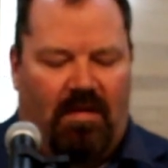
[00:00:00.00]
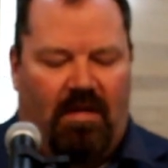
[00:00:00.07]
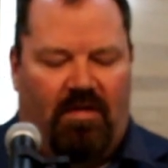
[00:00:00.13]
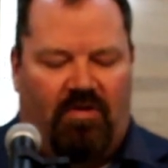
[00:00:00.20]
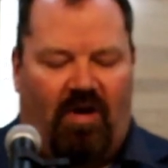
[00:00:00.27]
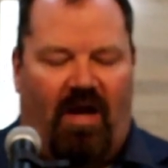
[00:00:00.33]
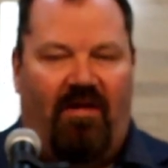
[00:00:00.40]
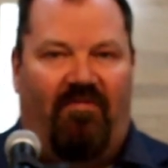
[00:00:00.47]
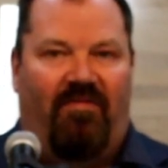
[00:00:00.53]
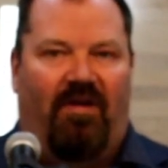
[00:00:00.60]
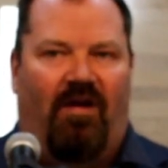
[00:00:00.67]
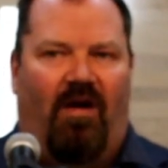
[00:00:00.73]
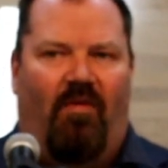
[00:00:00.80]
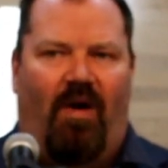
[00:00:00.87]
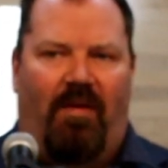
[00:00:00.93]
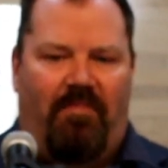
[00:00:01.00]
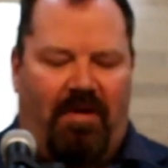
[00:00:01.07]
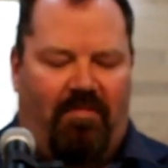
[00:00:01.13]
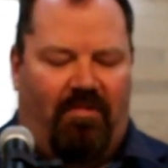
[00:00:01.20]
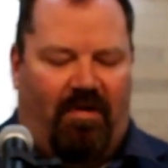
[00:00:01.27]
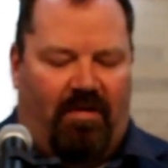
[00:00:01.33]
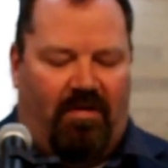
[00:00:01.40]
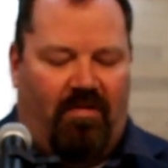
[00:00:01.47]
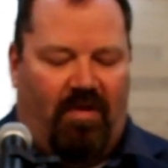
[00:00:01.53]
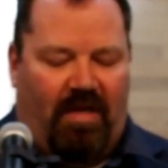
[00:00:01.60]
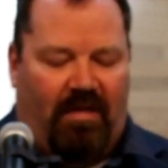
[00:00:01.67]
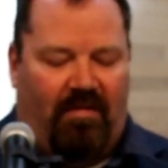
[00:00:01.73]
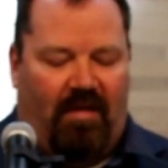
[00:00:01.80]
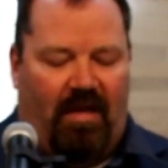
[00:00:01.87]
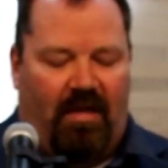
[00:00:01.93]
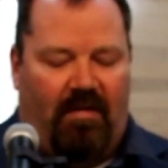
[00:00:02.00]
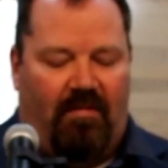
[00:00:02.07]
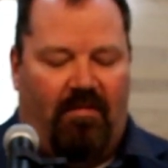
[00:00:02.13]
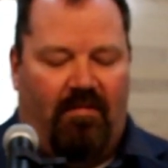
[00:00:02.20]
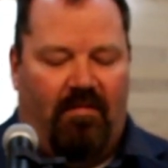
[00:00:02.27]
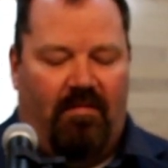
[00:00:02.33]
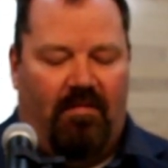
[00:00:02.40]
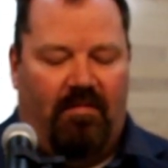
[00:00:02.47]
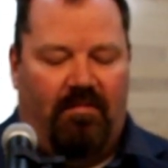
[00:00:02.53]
in trying to figure out why people are doing things.